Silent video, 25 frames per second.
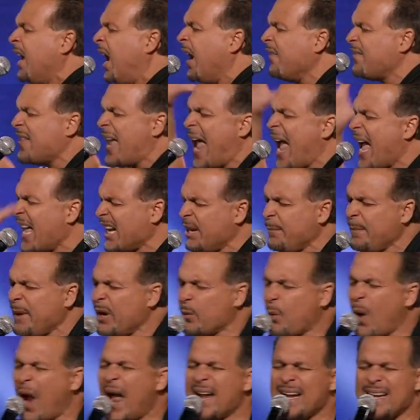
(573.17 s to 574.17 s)
of the enemy
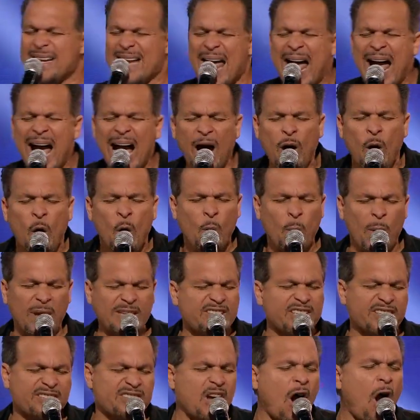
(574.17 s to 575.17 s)
right now, which
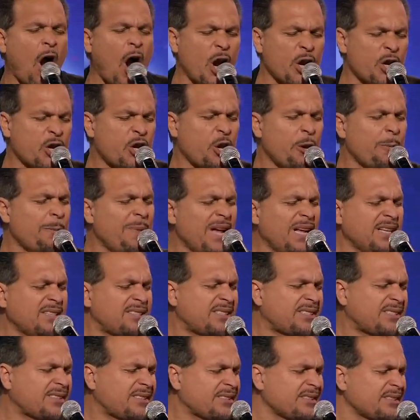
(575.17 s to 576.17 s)
is
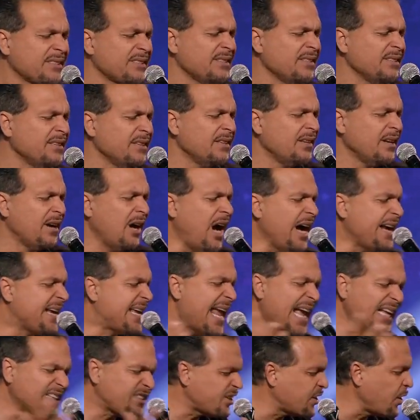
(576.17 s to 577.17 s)
arguments
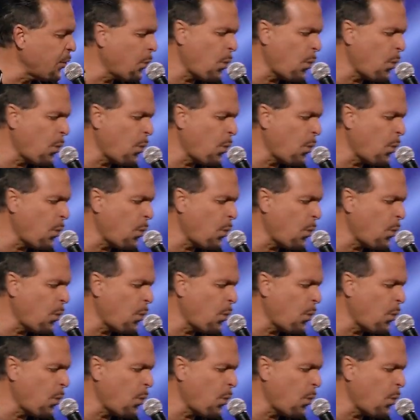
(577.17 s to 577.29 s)
against the